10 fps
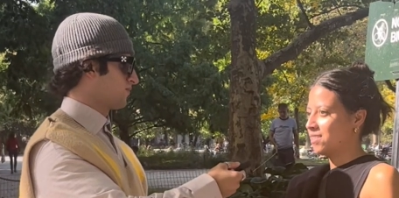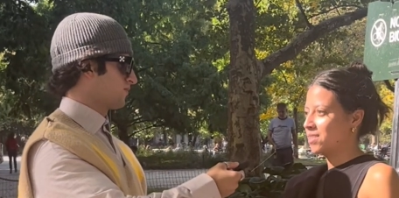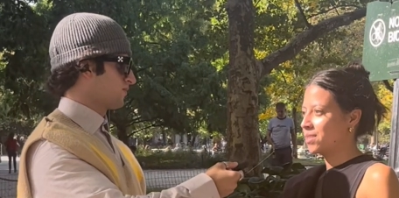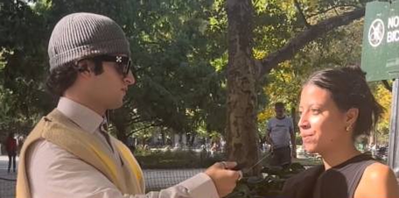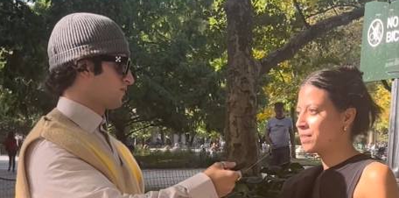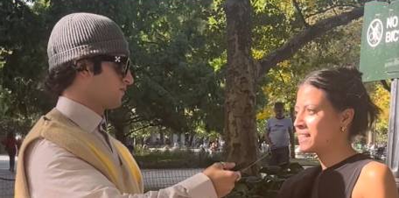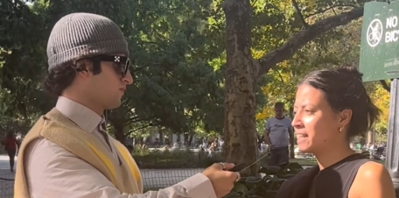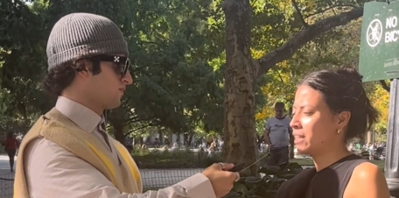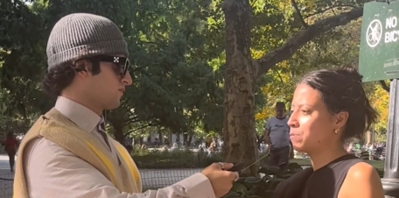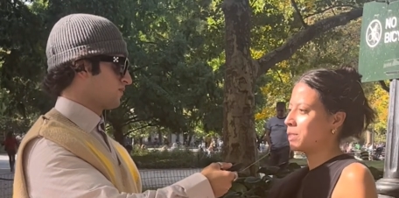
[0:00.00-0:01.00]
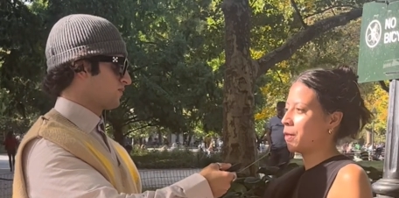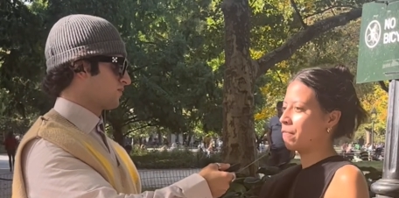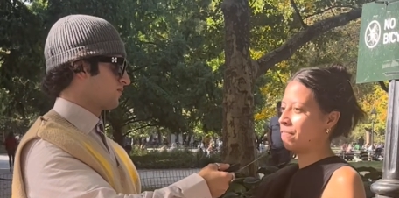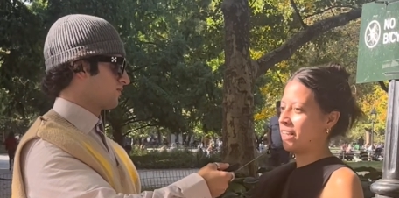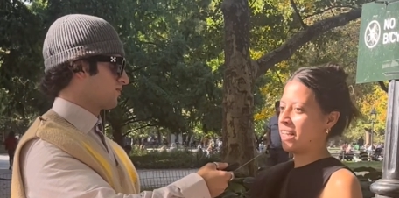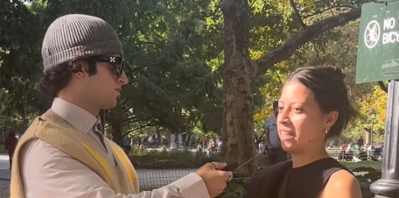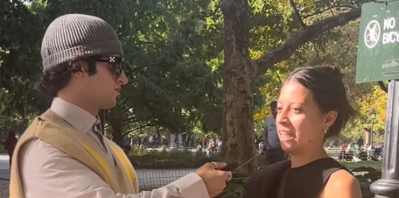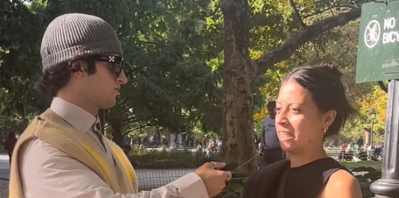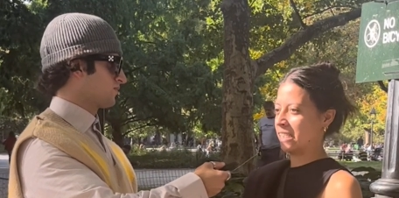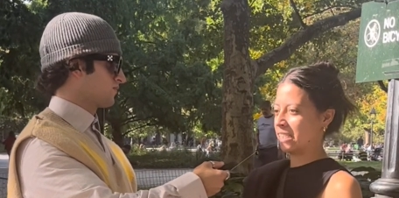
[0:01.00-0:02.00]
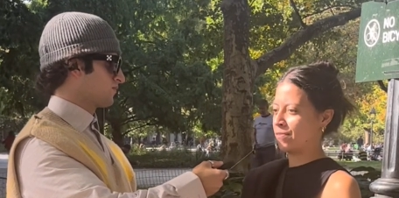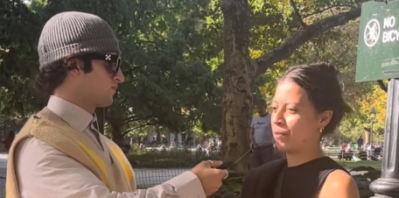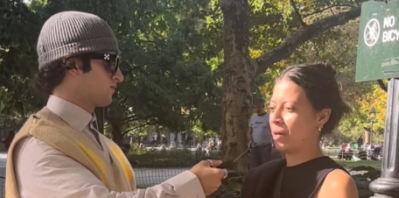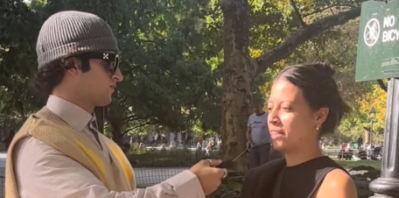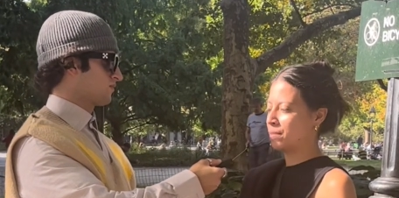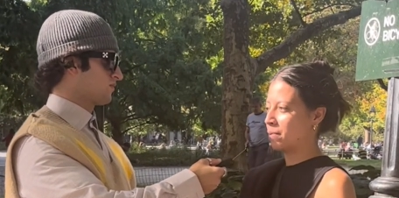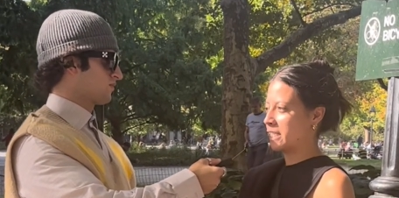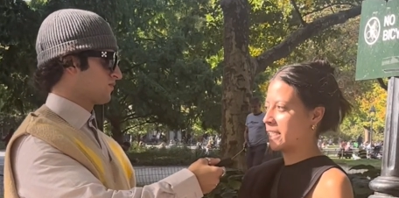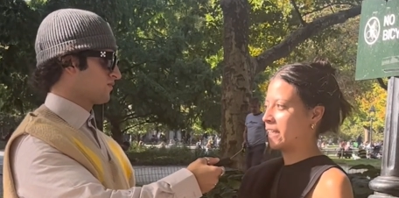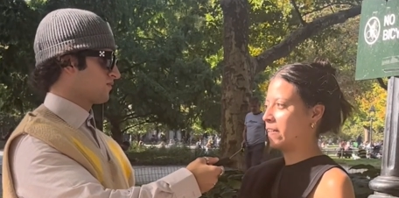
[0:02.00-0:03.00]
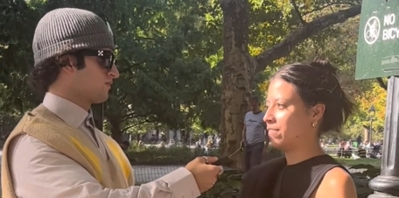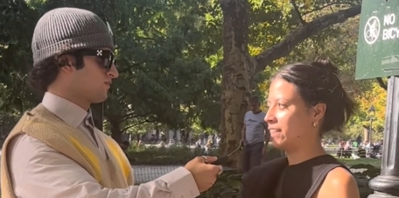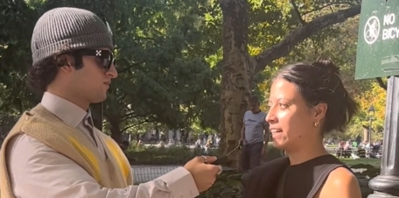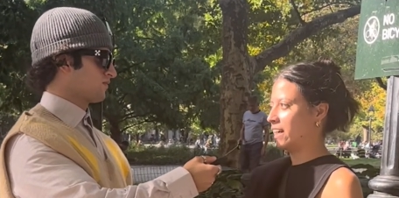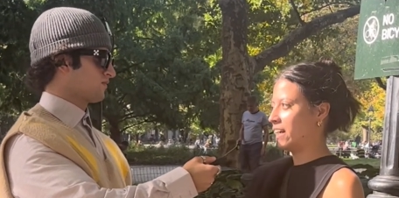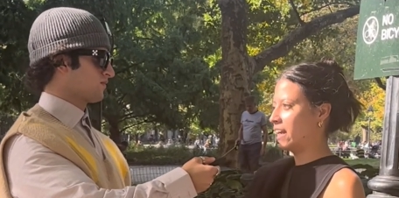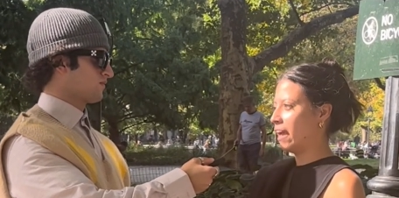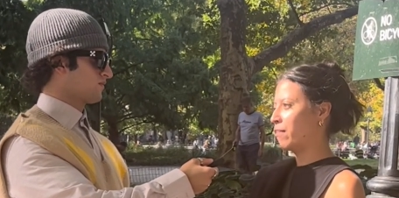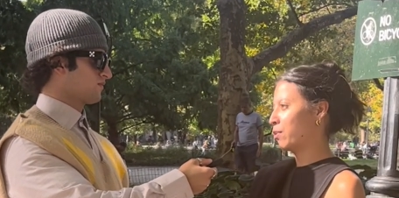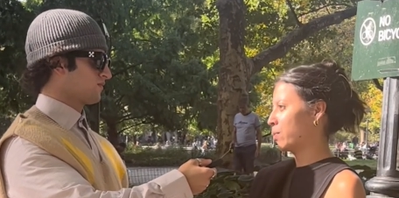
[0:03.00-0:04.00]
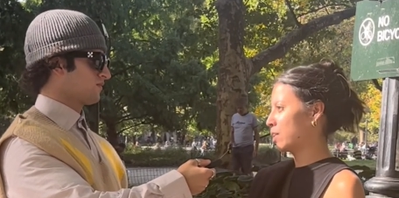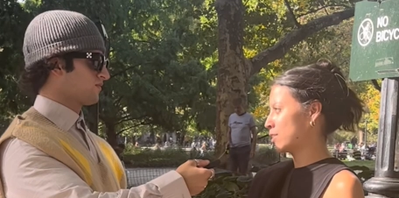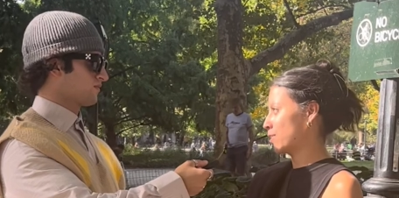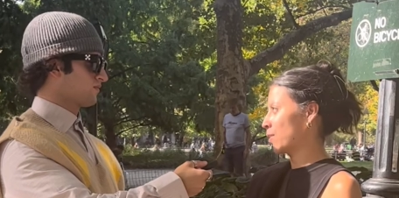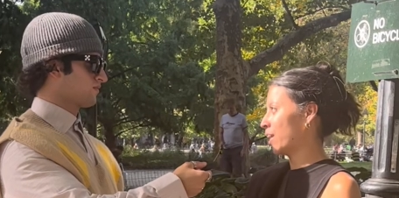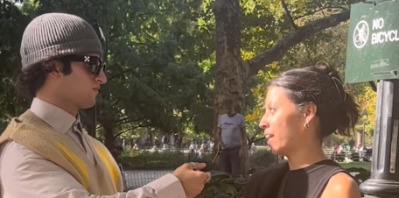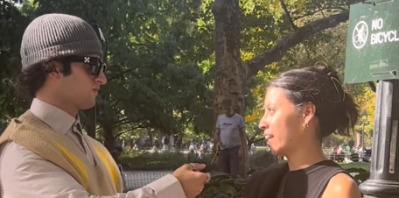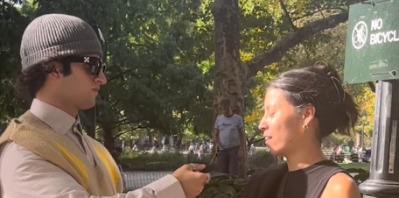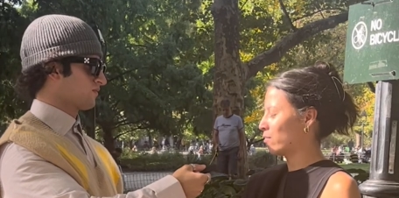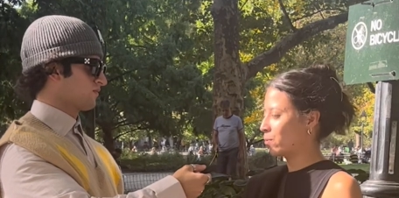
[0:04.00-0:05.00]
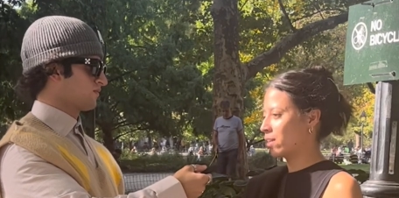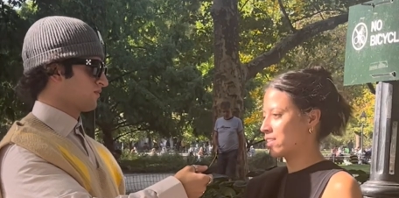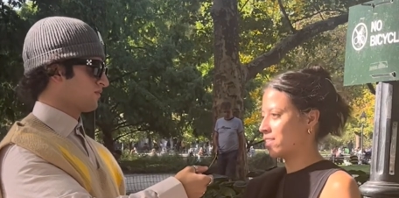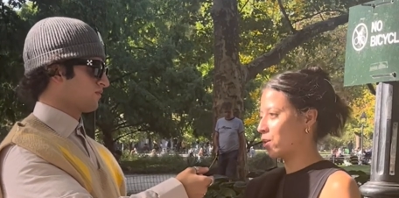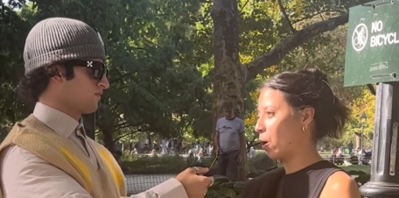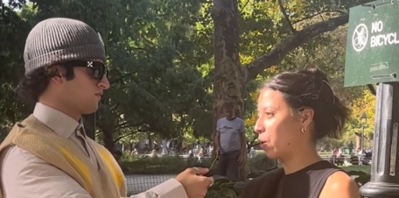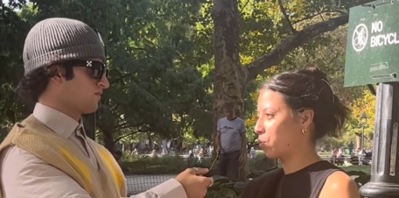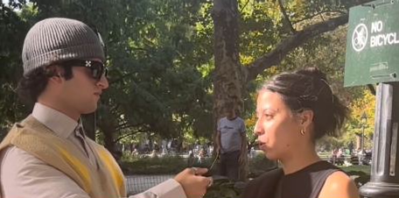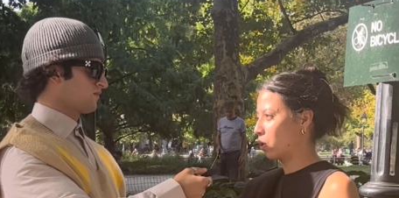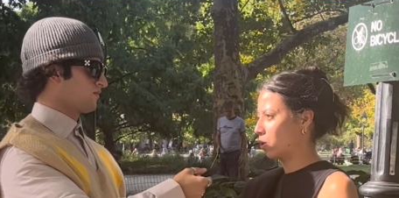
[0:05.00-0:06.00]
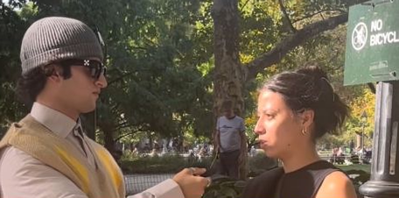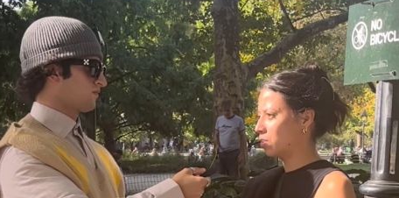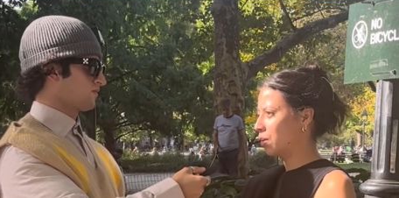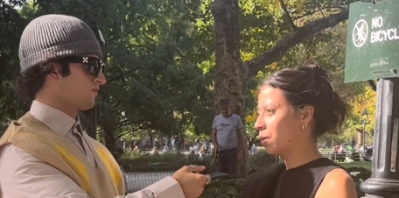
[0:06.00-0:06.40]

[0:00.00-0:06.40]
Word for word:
Speaker 1: Something that keeps me confident is reminding myself that everyone is unique, everyone is their own world.